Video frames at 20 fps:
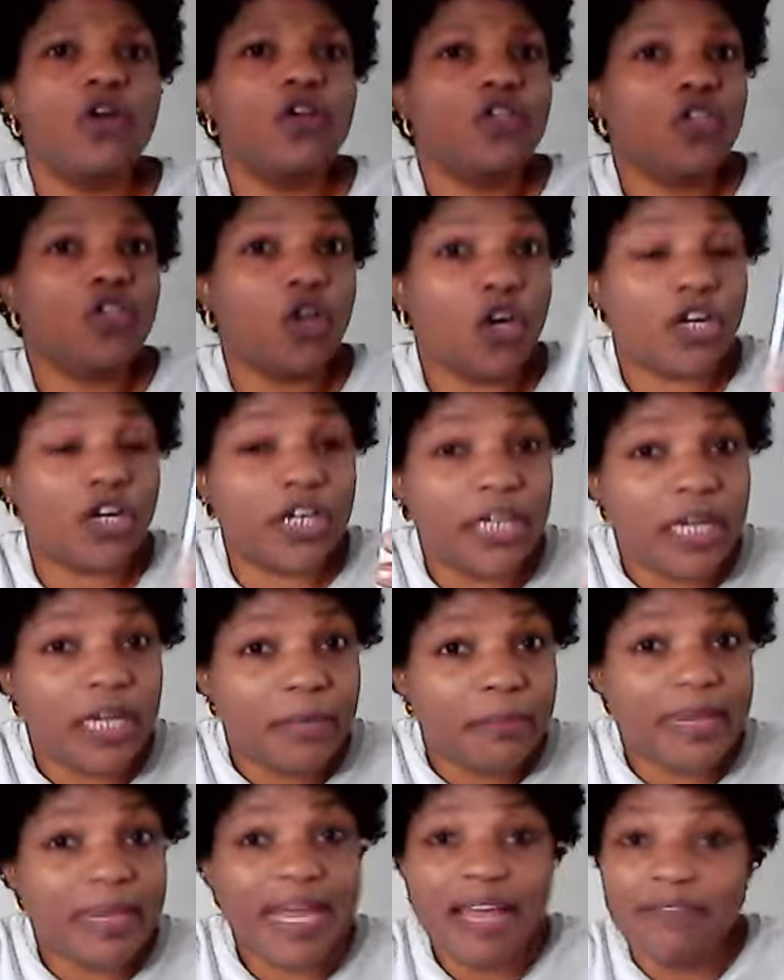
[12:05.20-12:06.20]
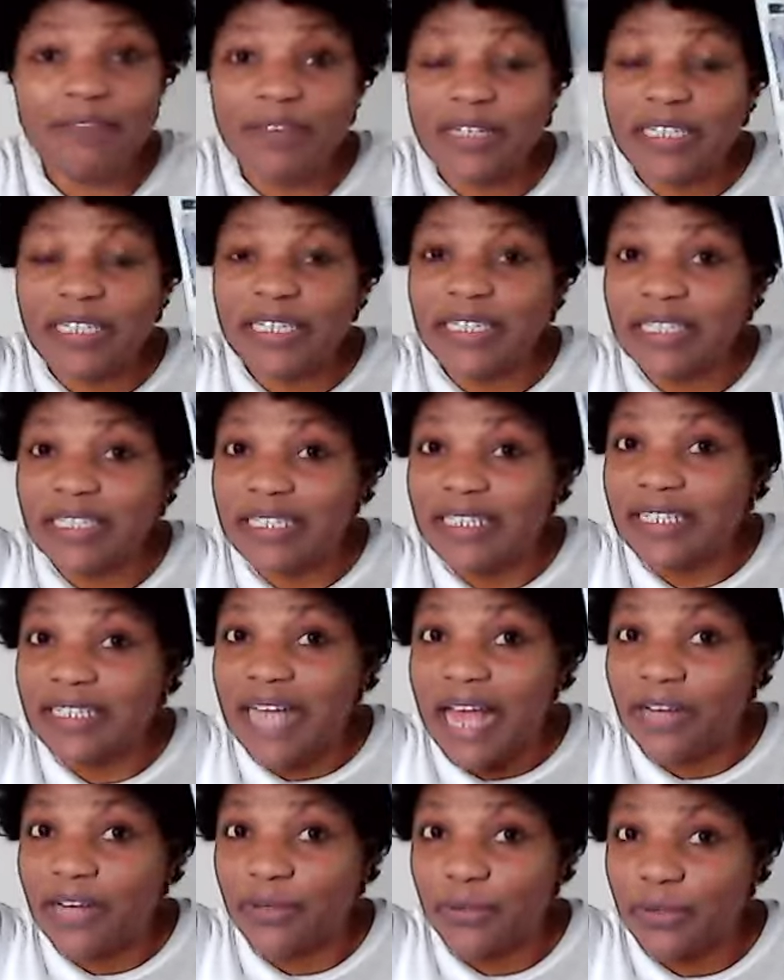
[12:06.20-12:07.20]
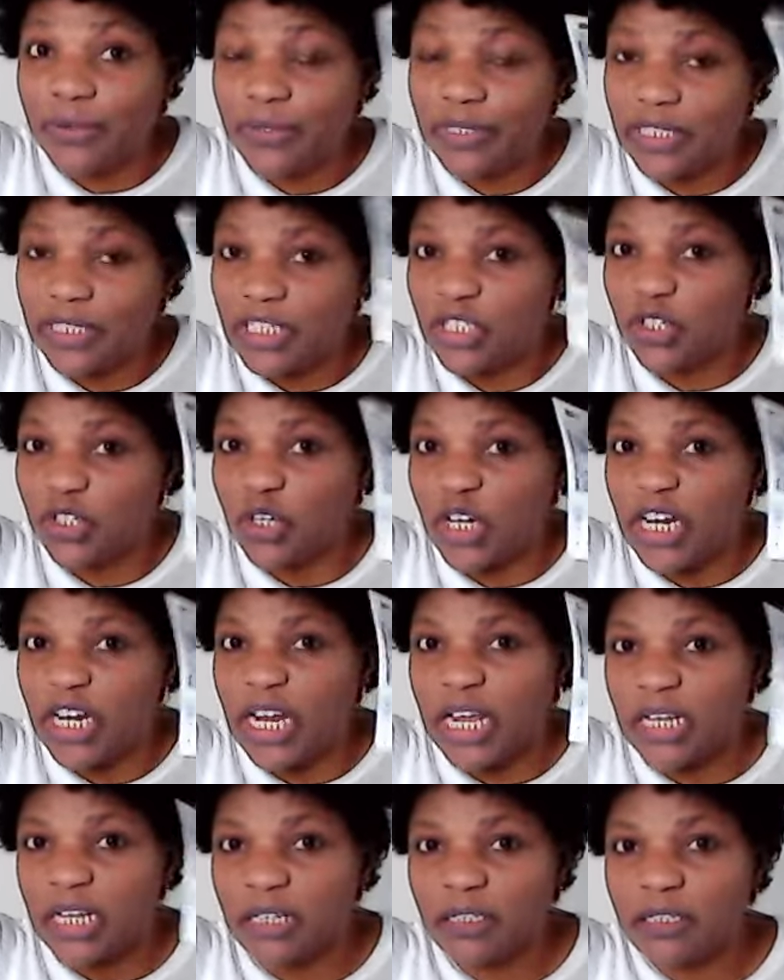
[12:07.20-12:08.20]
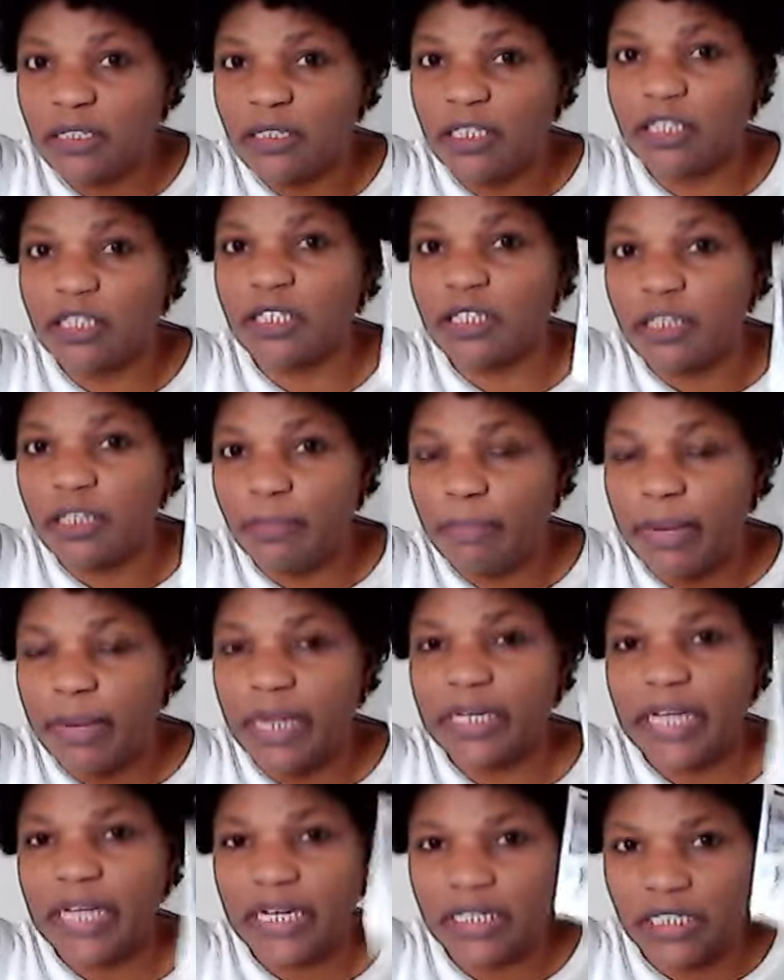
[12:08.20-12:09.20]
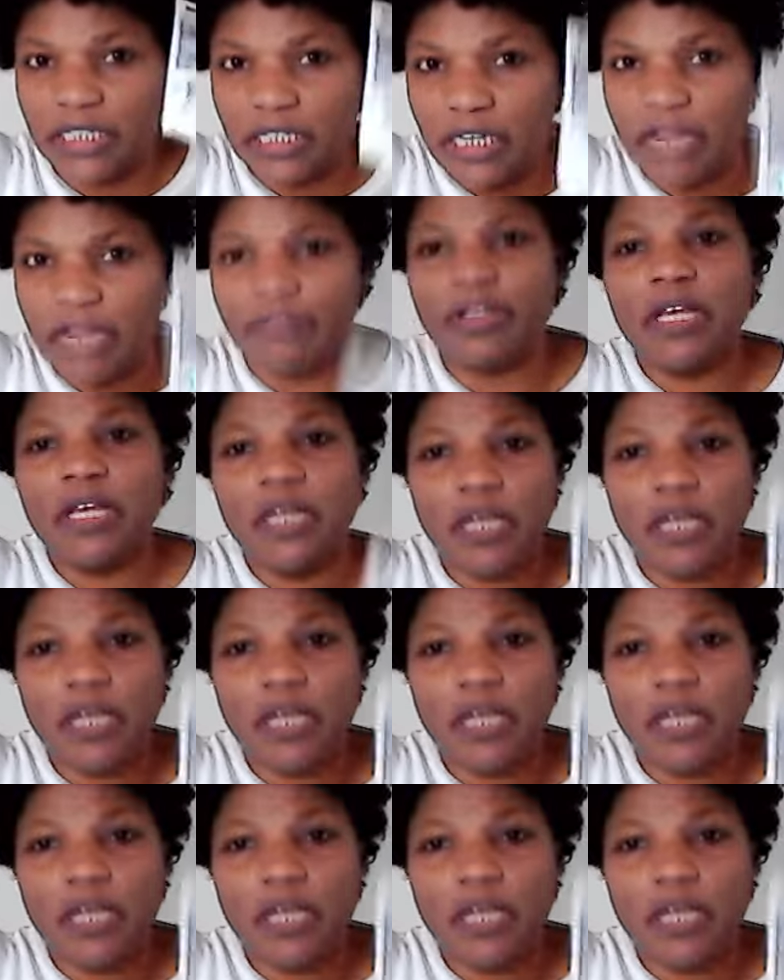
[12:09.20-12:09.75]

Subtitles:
your cream, everything is inside the 660 pounds that is left.